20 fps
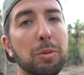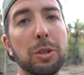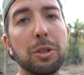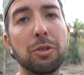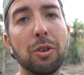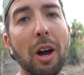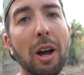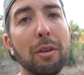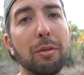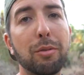We
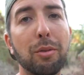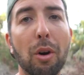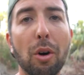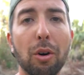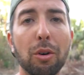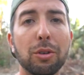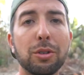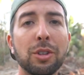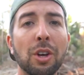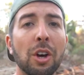drive
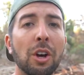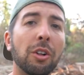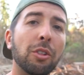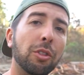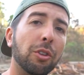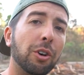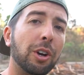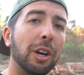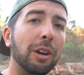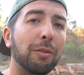roads
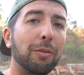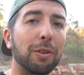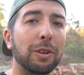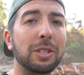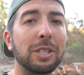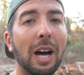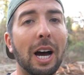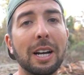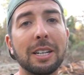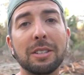looking for
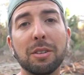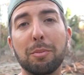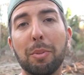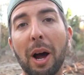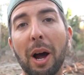signs of